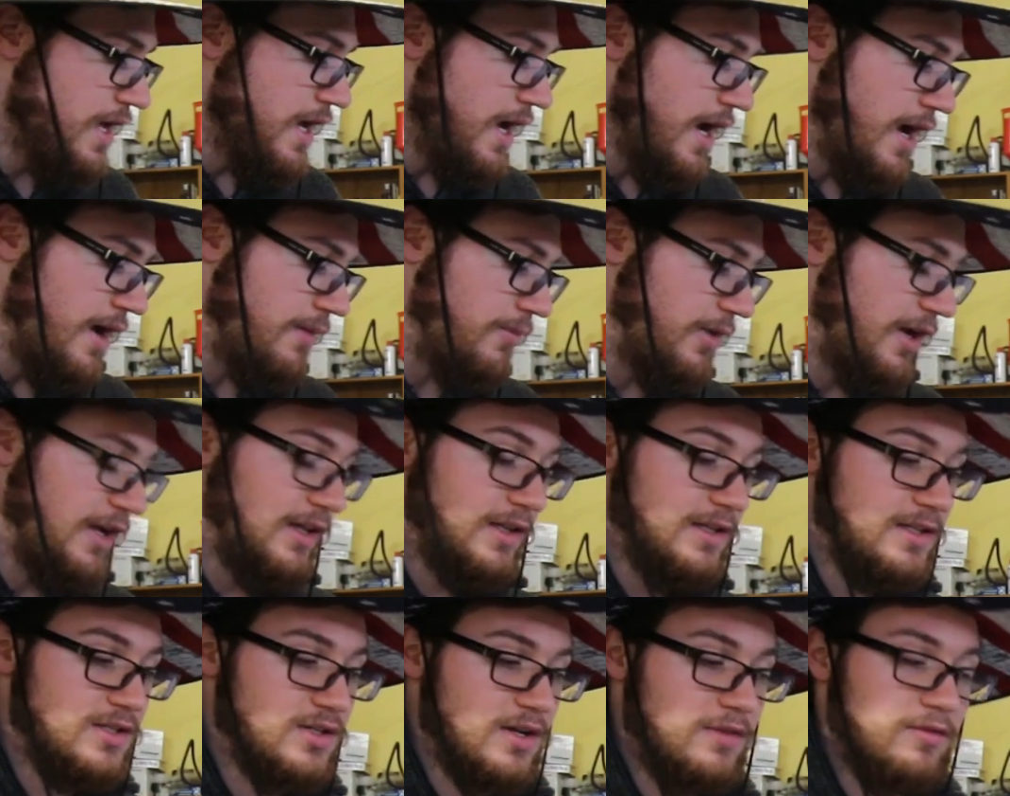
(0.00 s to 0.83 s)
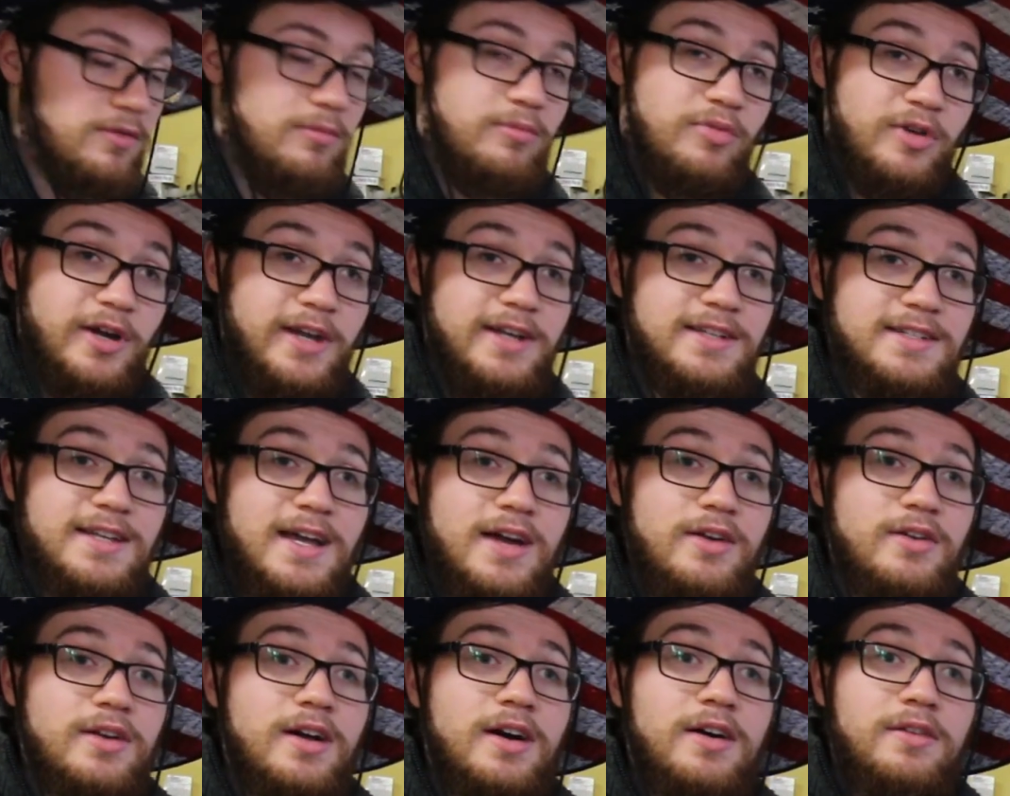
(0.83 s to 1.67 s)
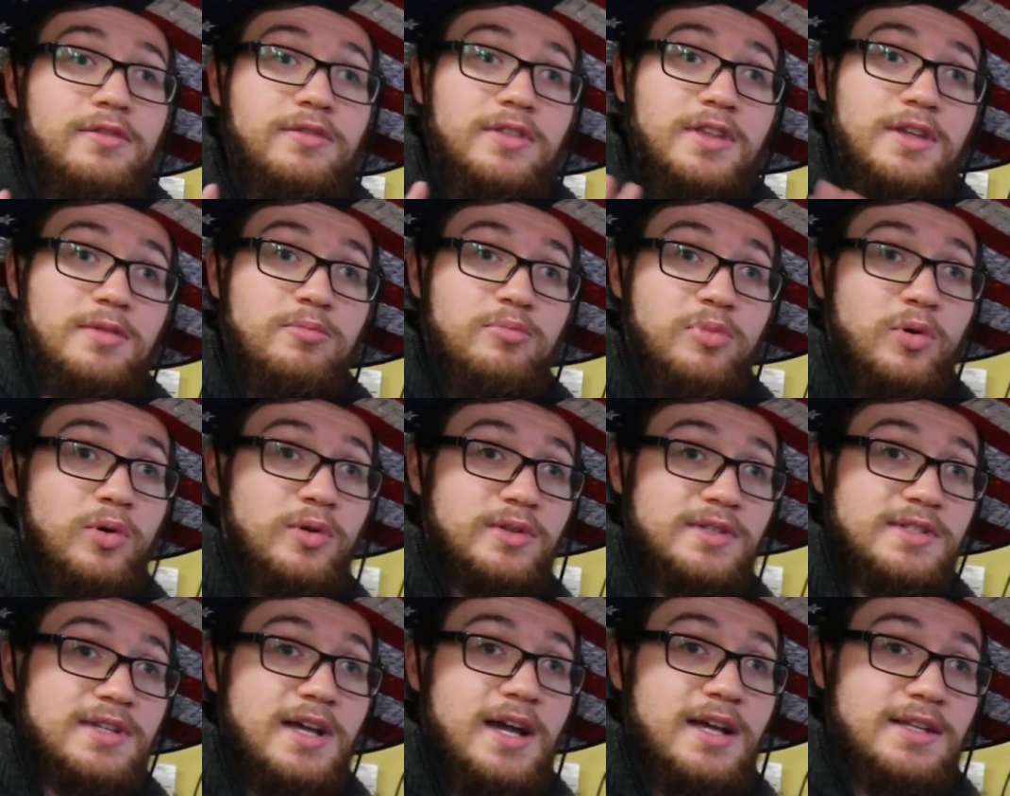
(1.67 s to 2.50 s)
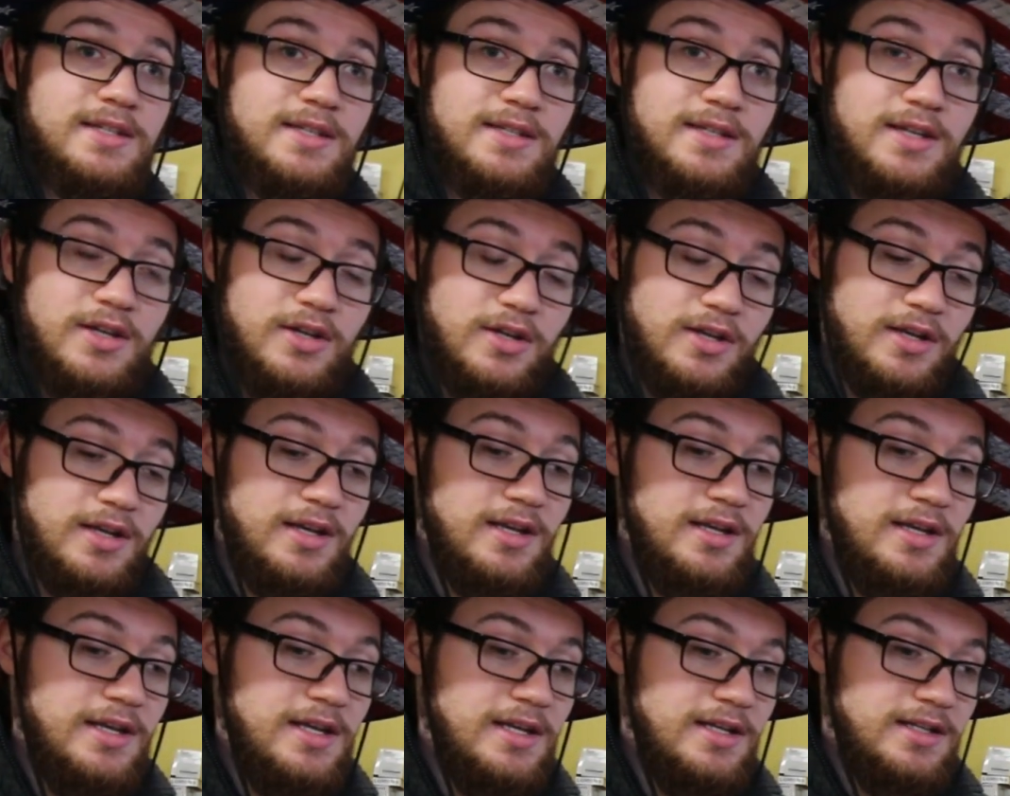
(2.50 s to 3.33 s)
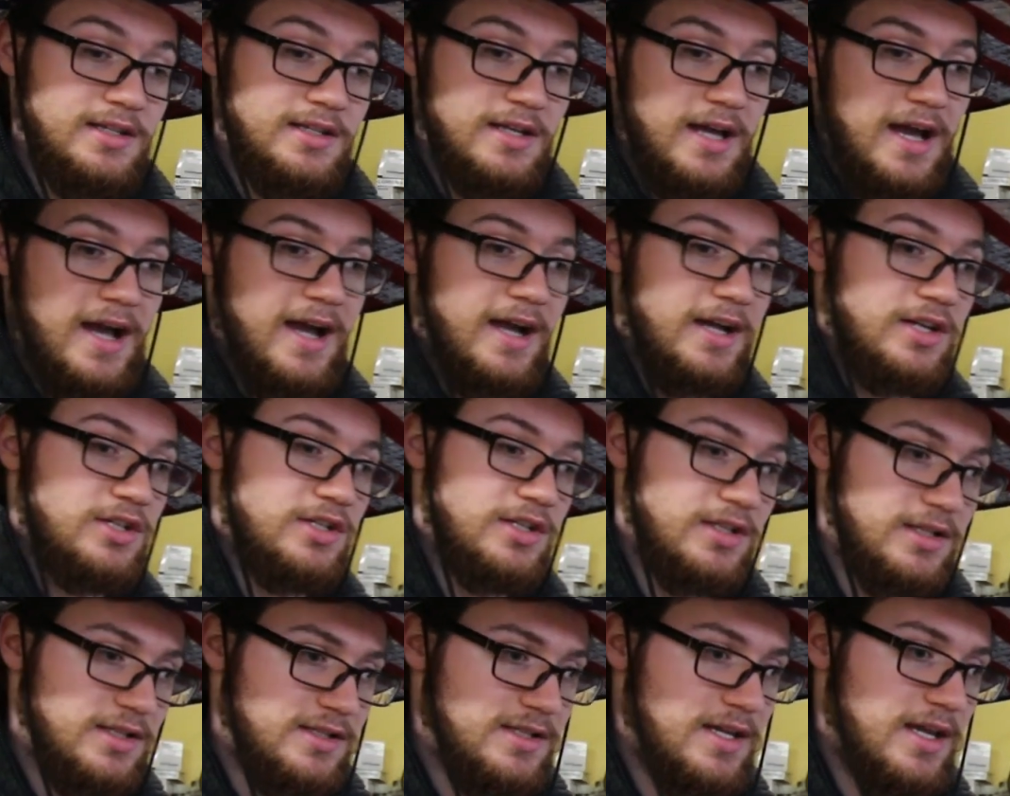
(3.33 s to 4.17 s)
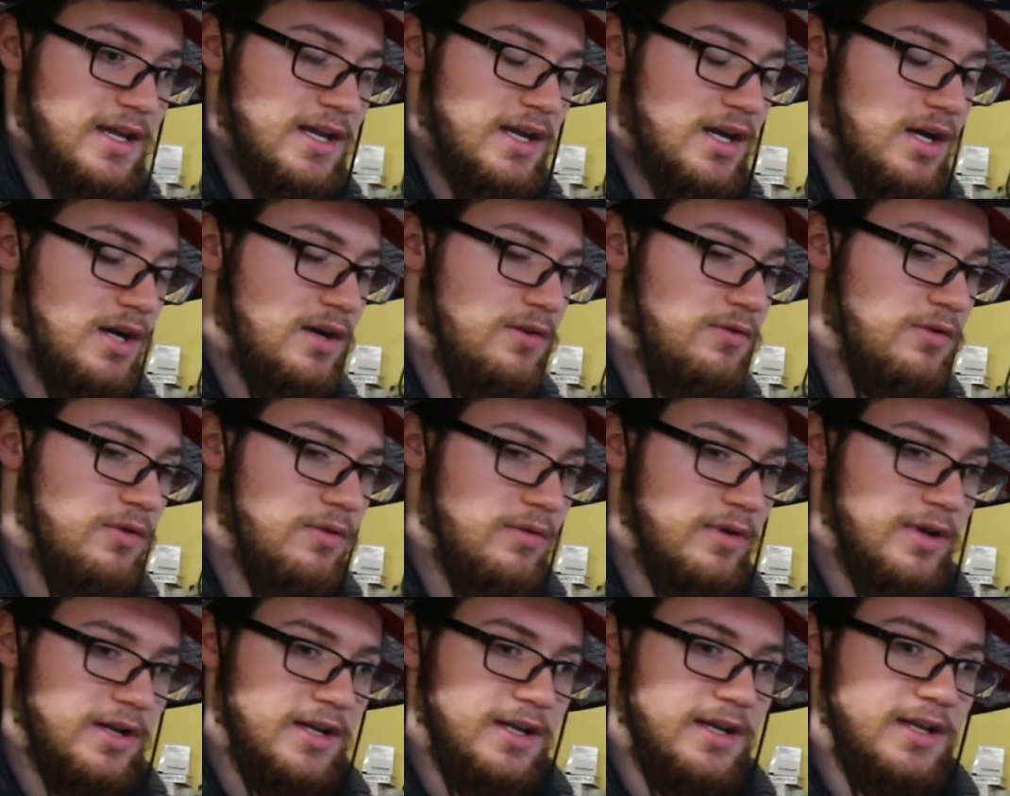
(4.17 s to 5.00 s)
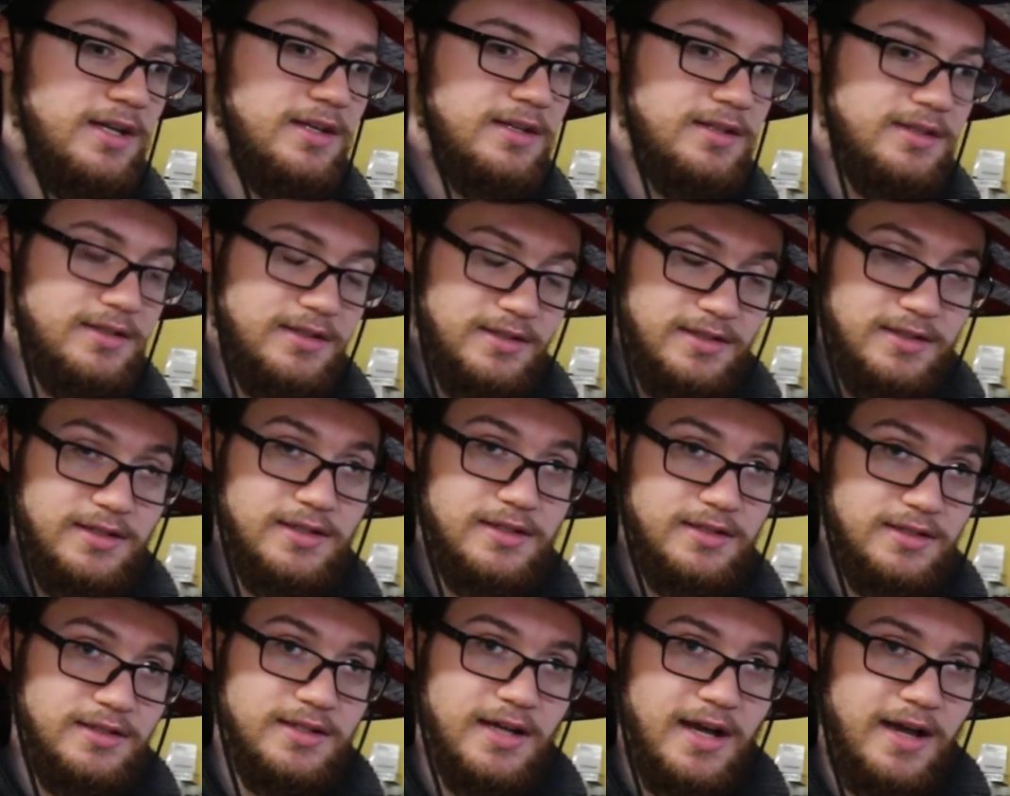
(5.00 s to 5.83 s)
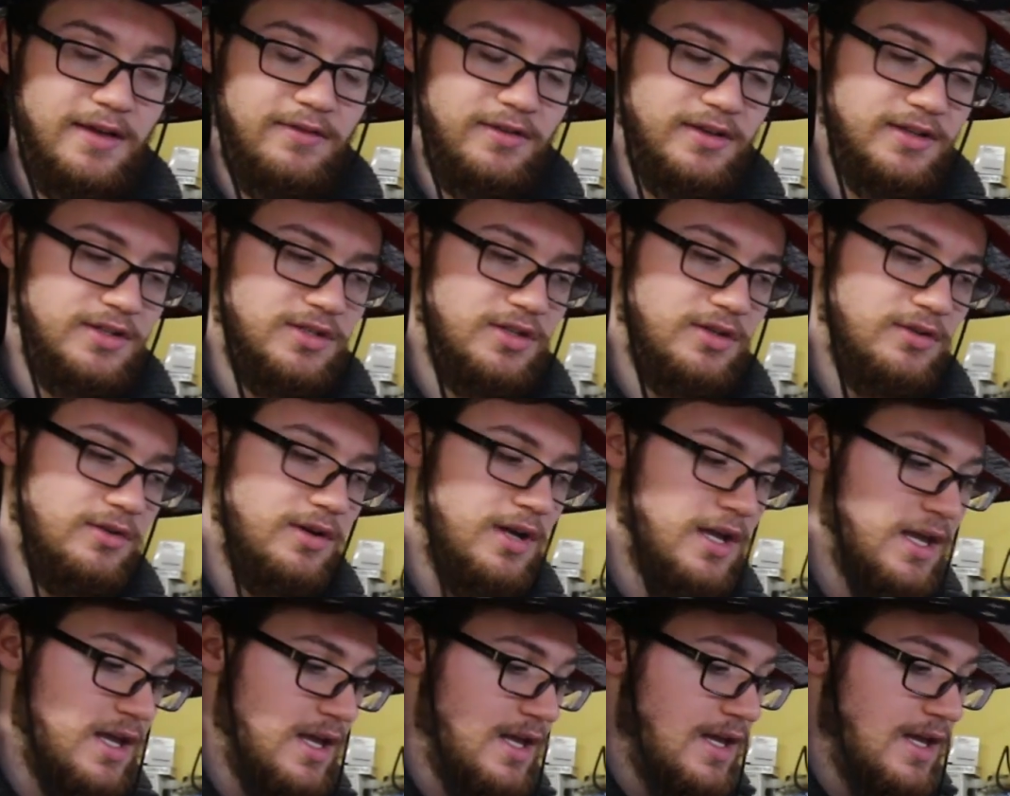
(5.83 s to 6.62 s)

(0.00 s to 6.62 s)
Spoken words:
but at least you have a breakdown of the bolt sizes that you're going to need to actually take care of what we're going to dive into.